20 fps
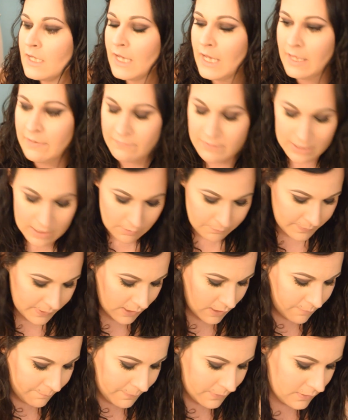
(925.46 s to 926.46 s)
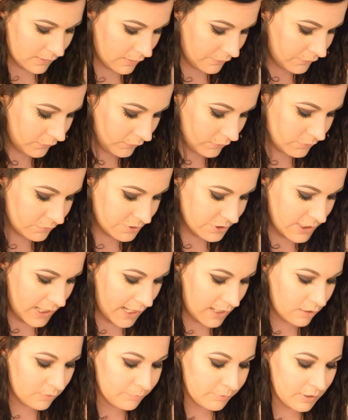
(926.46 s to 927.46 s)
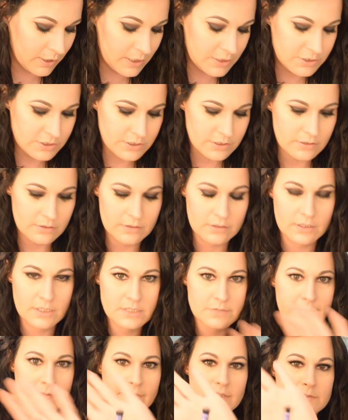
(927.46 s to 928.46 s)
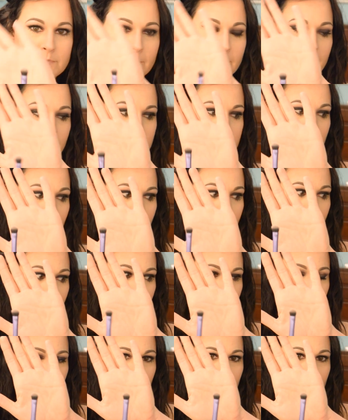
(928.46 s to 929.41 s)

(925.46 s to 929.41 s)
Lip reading: And then I'll pick up another little shadow brush. That's what this one looks like.